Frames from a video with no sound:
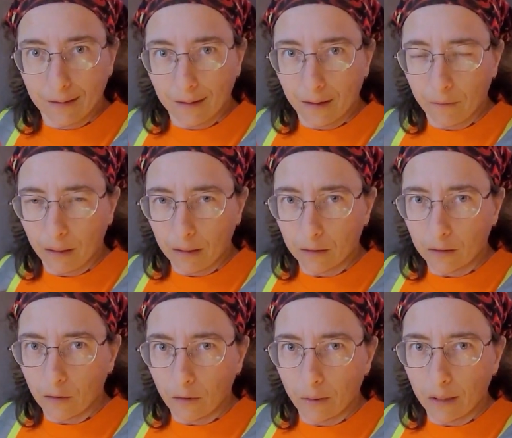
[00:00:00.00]
I went
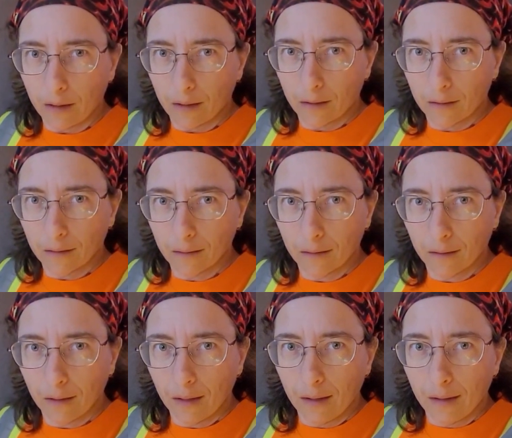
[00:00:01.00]
all the way there,
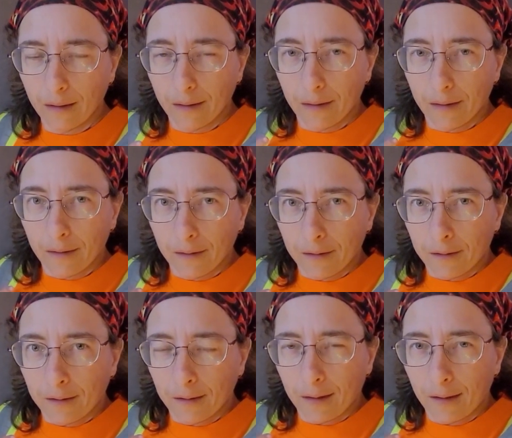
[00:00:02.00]

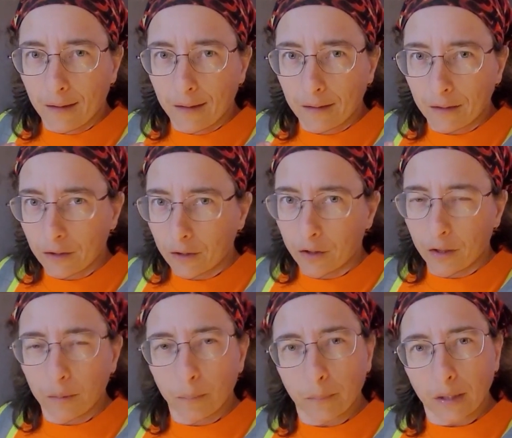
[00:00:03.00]
and I started
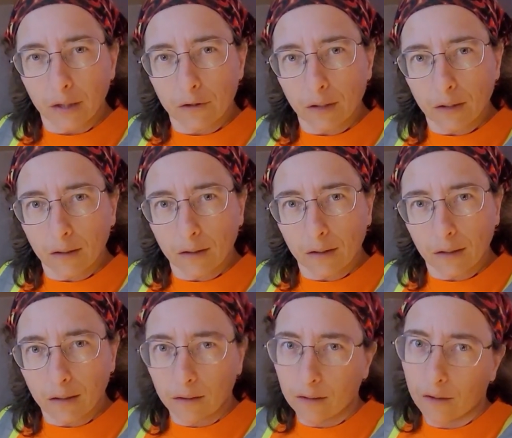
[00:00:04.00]
up my truck
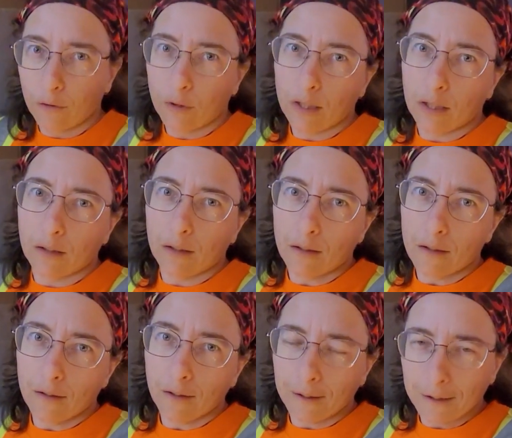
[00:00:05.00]
and loaded the
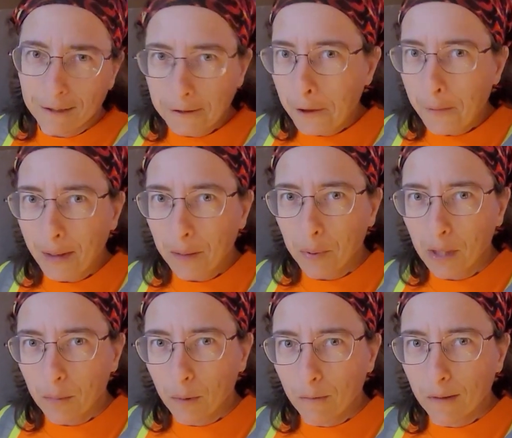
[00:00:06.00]
dog and did all my
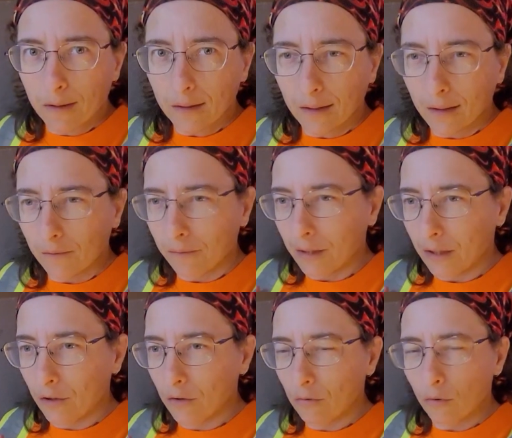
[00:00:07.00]
paperwork, and we
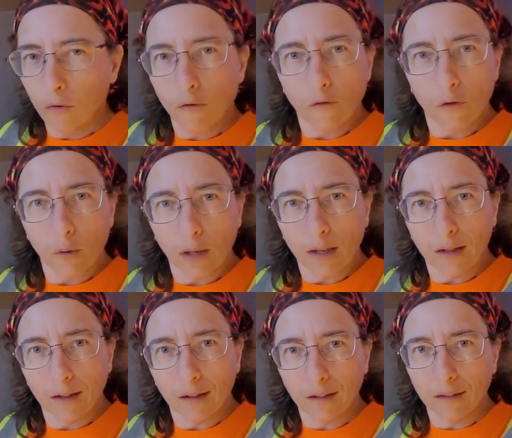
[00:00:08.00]
drove
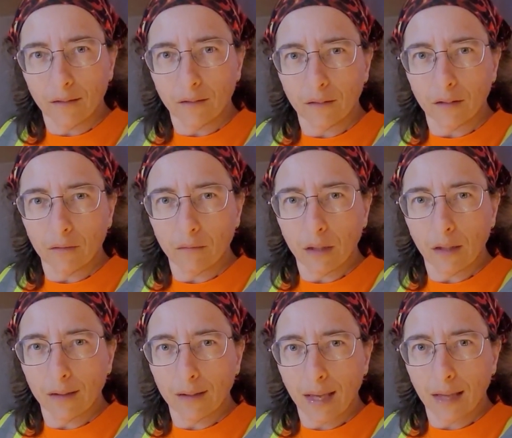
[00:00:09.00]
away, and we
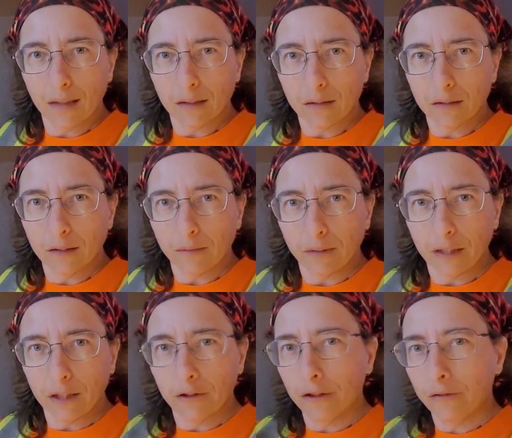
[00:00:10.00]
got canceled, and we
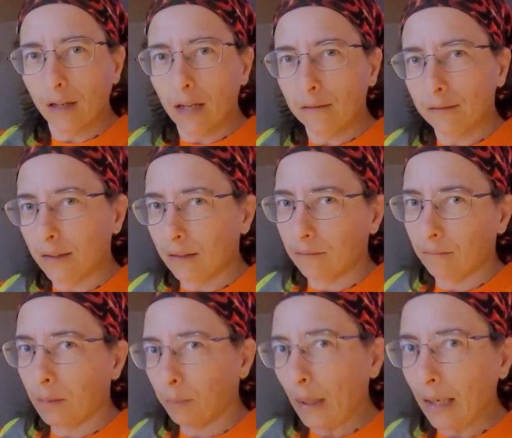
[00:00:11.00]
turned around and
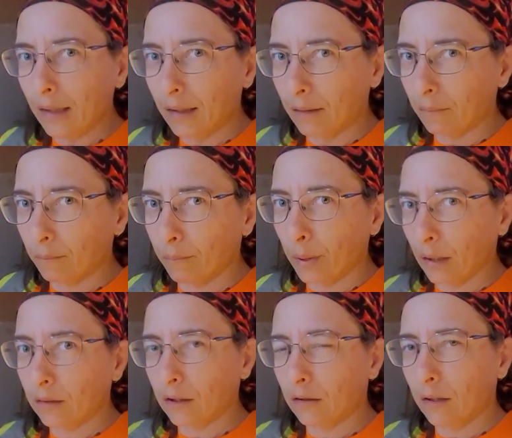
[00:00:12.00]
went back and
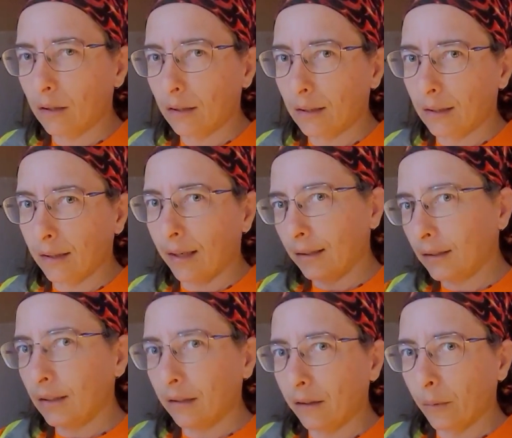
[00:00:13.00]
parked the truck and handed
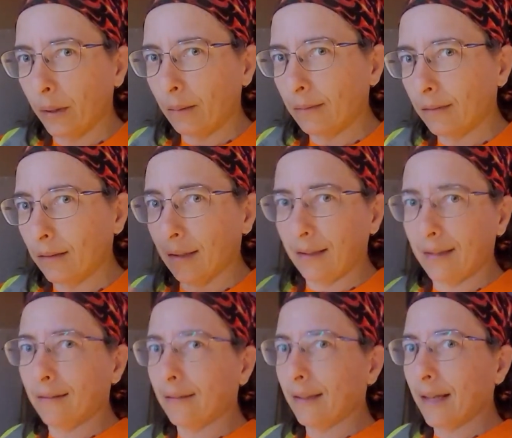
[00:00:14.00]
in our paperwork, and
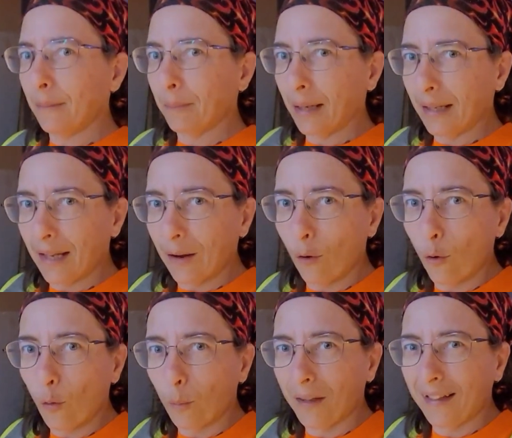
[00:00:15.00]
here I am back at
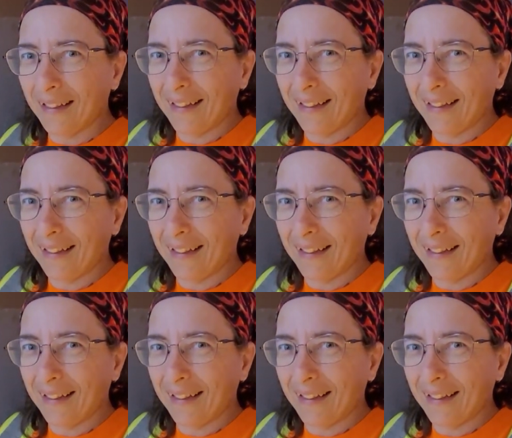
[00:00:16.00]
home.